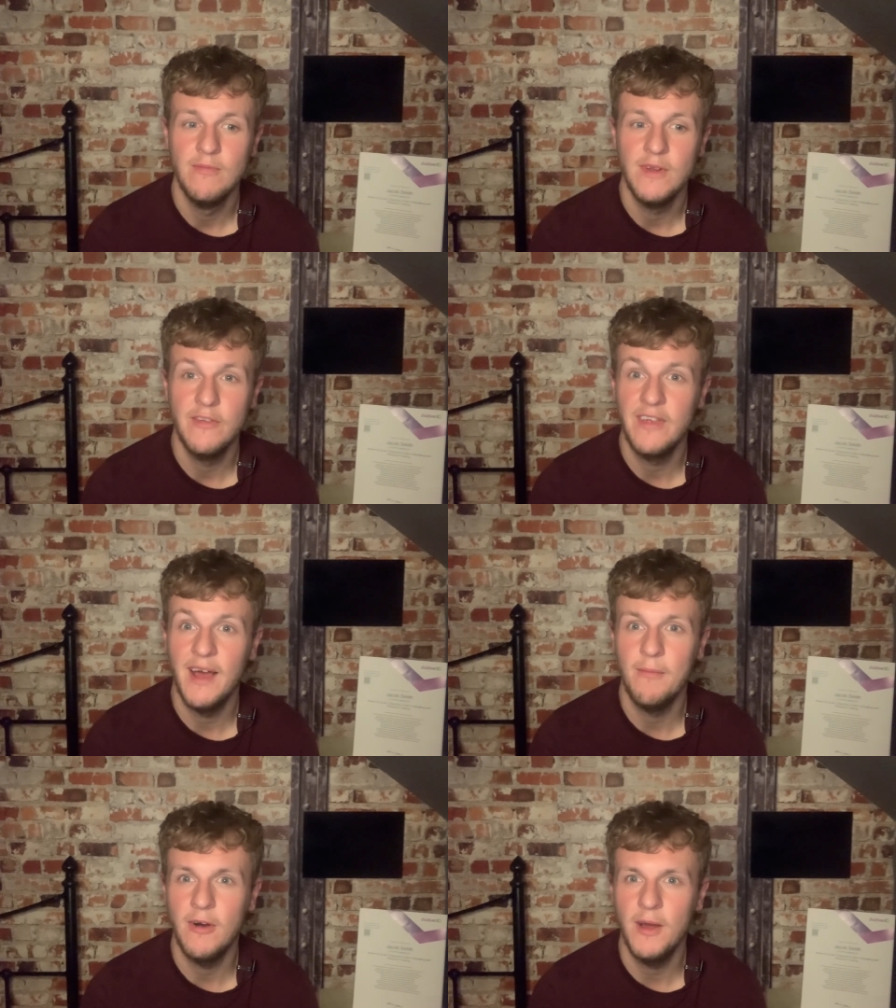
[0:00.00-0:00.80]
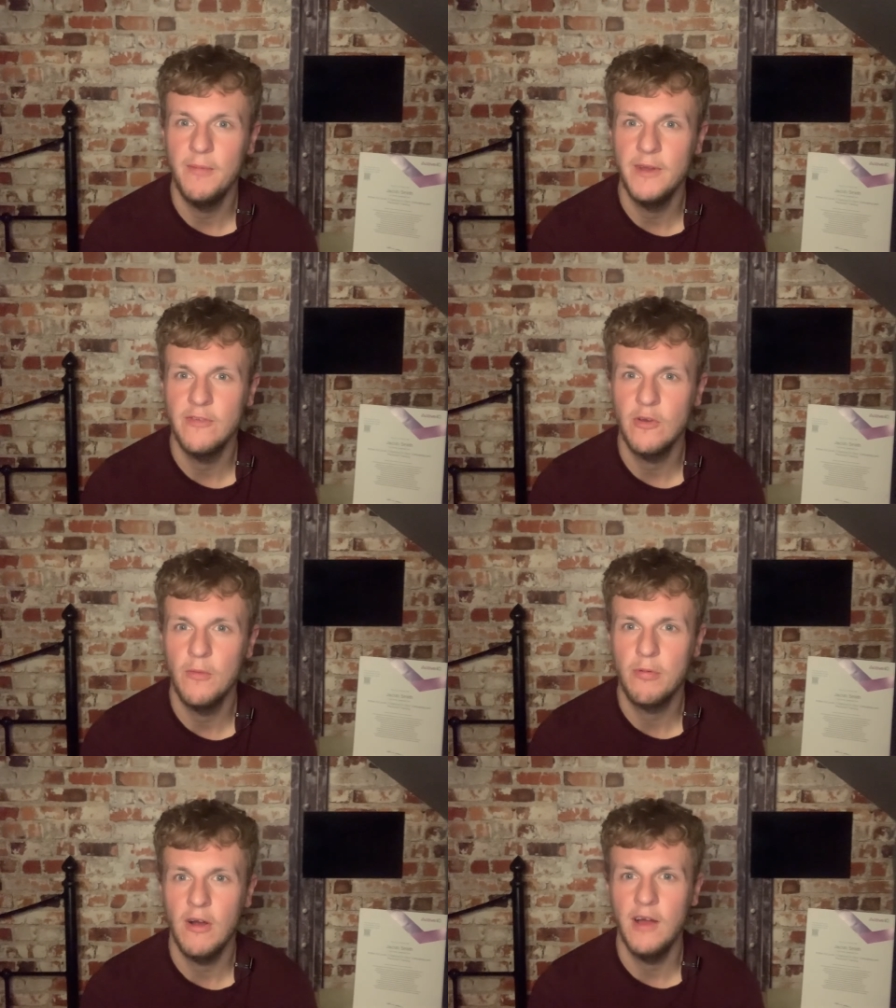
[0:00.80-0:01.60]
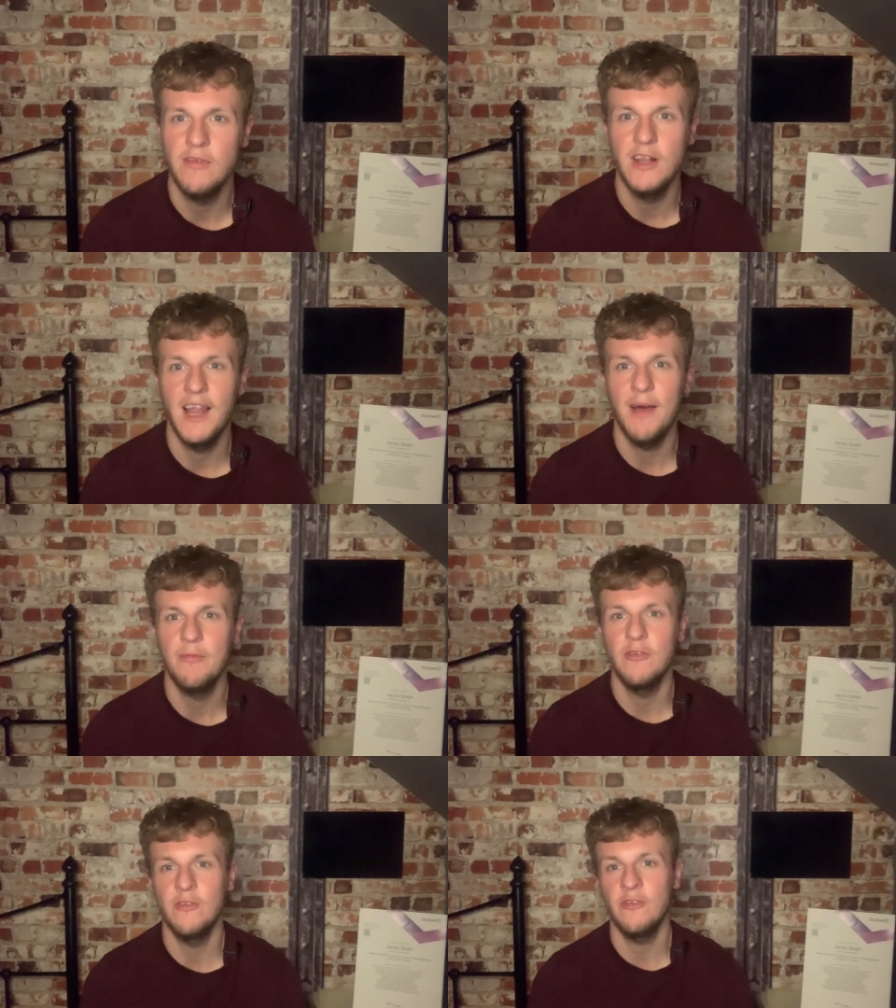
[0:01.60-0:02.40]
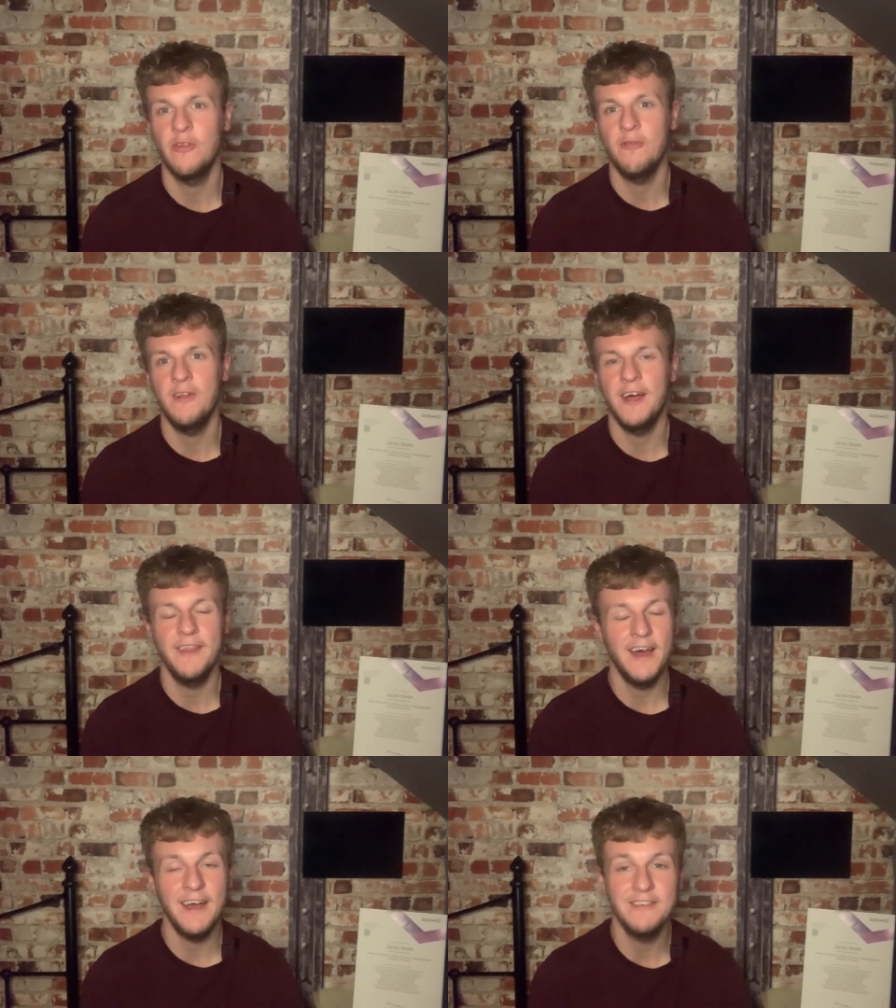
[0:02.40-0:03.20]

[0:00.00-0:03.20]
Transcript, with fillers: zetamib in sort of private labs and stuff like that.